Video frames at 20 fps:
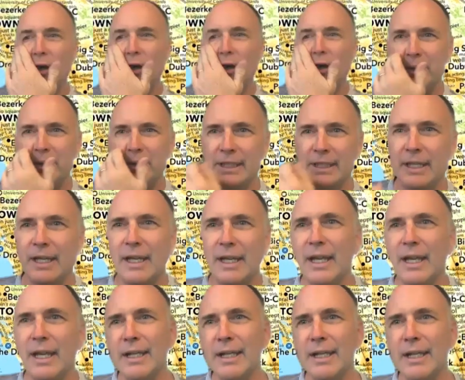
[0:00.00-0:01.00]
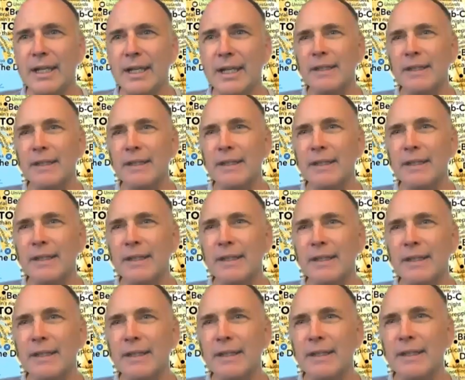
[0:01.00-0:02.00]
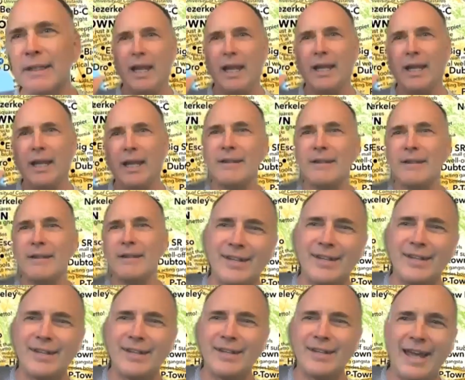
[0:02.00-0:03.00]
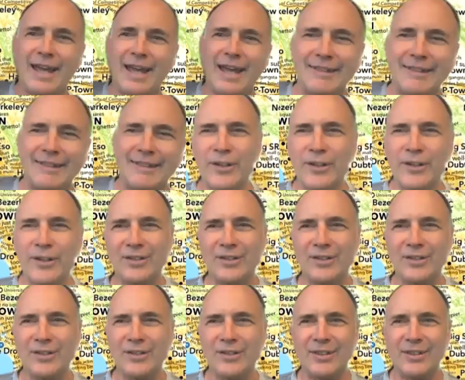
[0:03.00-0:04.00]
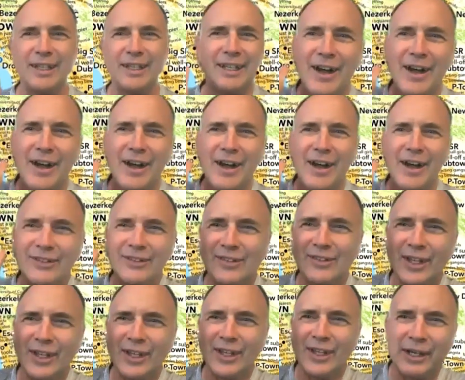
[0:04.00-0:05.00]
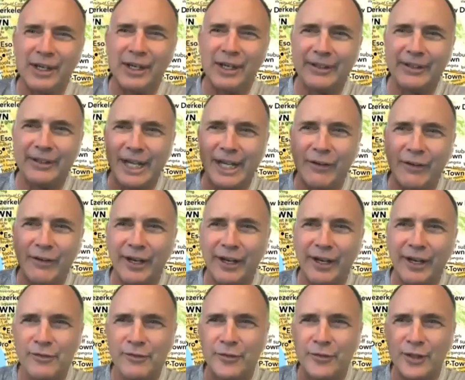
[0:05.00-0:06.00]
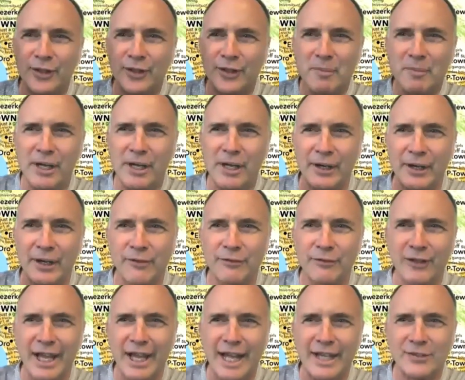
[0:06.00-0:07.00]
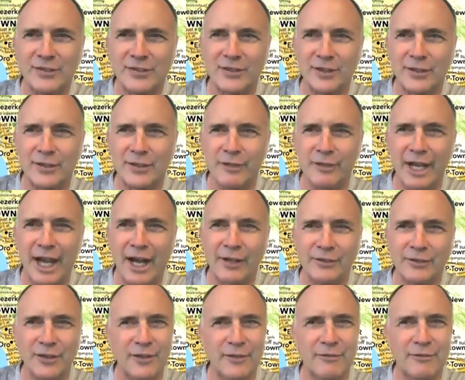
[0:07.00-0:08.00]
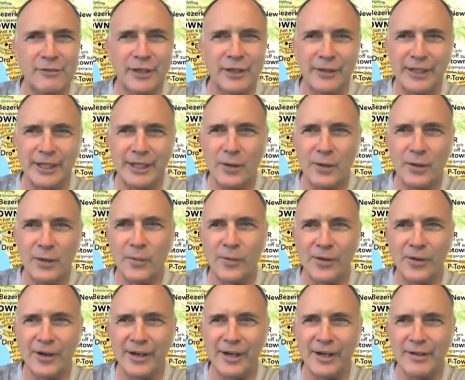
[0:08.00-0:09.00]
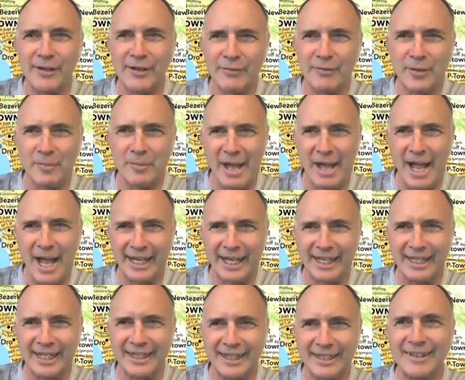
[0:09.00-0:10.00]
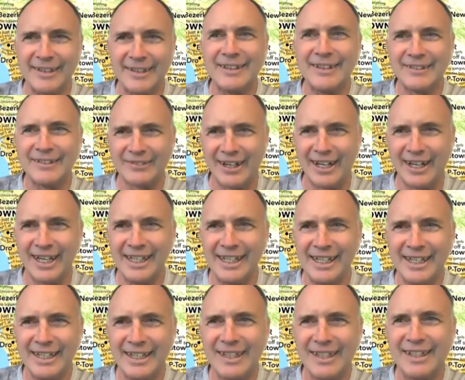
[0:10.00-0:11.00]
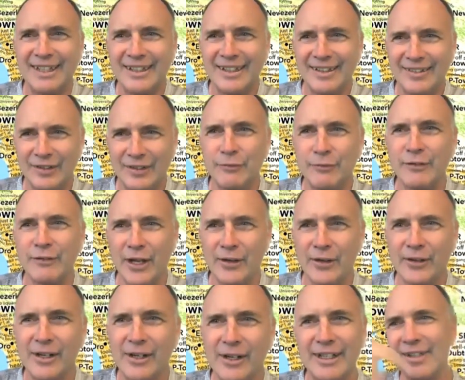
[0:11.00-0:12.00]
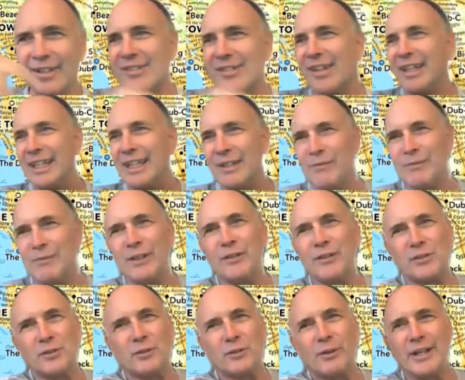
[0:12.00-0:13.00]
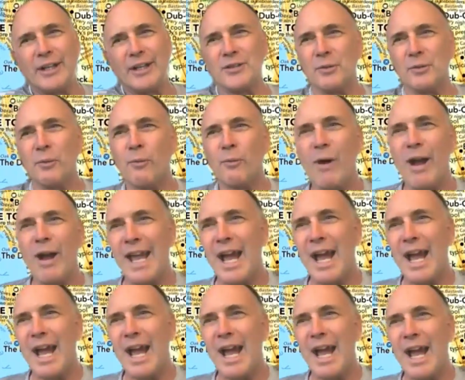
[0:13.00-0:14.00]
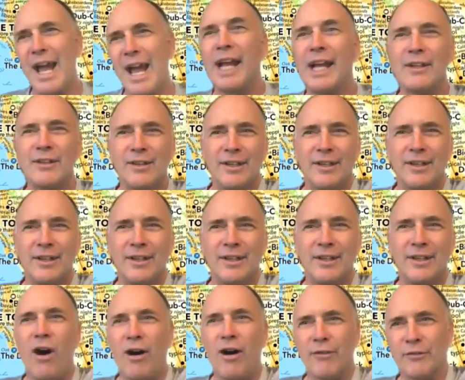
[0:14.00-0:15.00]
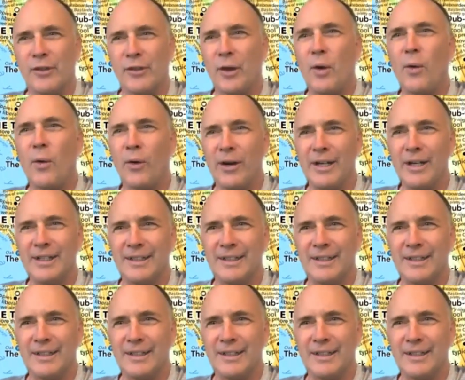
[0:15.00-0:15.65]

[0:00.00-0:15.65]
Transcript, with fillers: and and the tactic was to hit 110 mile an hour, 115 mile an hour flat serve out to the very corner of the backhand, right, to Federer, because then he'd be stretched way out and off the court.